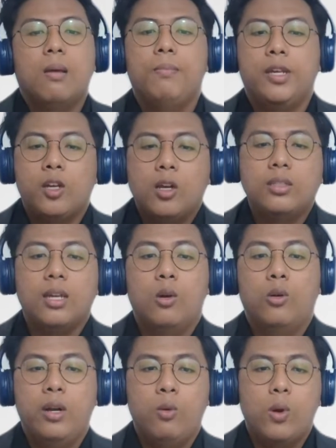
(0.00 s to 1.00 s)
because a
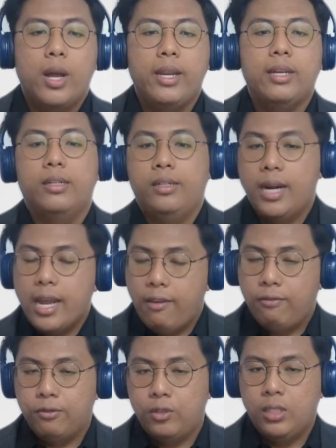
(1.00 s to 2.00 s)
reward
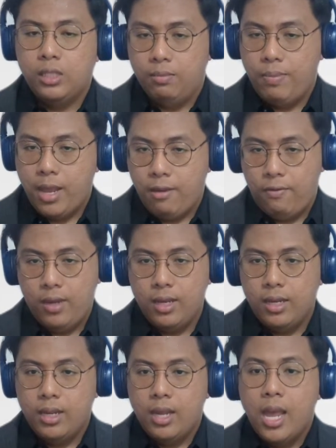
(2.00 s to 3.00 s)
drives future
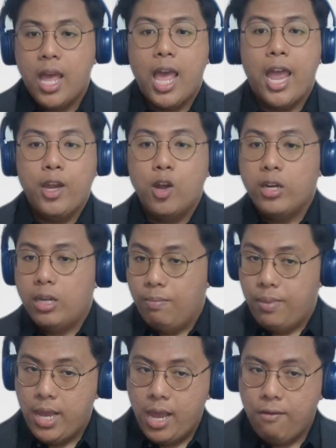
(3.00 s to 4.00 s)
behavior and not the
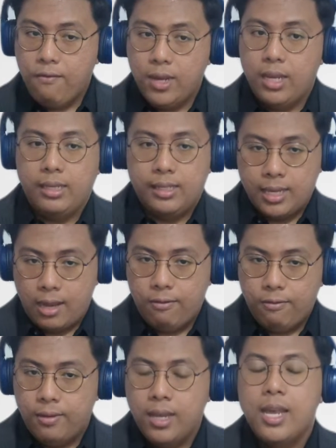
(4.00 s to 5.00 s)
behavior
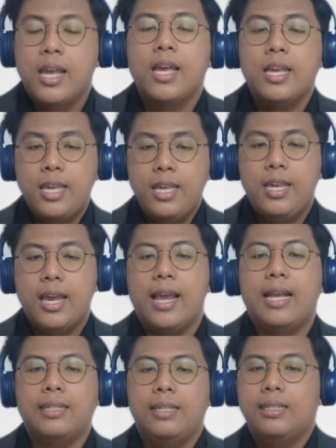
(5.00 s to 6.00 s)
itself, he
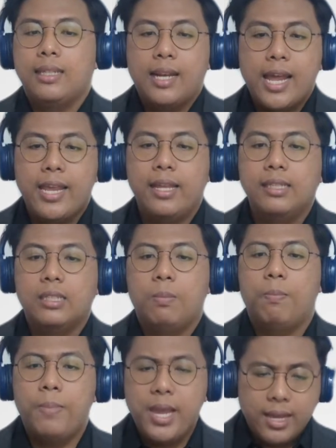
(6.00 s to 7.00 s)
has his clients
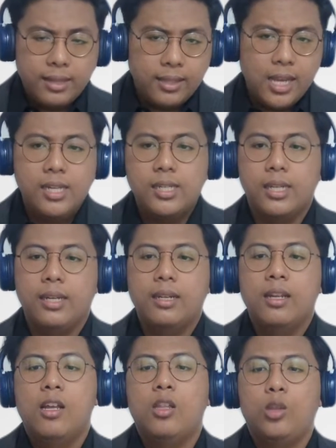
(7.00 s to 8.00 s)
pay
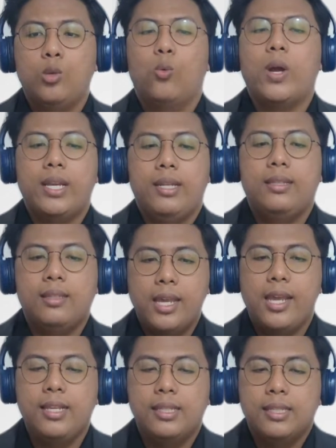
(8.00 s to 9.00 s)
attention to what it
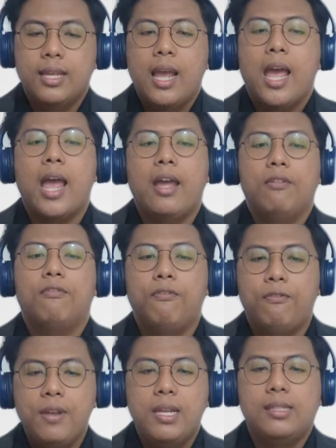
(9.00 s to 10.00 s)
tastes and
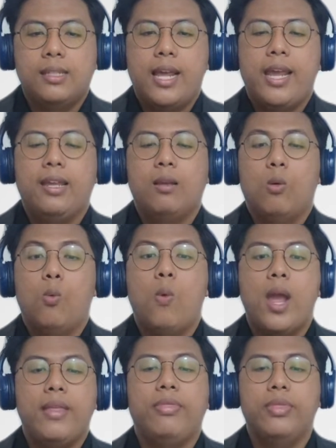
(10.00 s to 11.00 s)
feels like
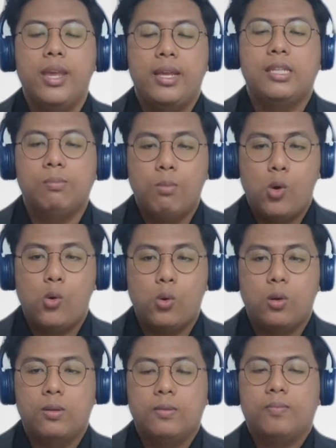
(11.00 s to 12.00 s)
when they smoke.
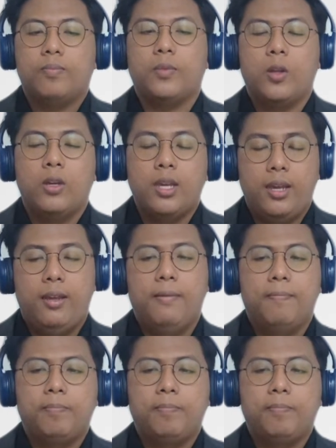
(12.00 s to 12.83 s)
Okay.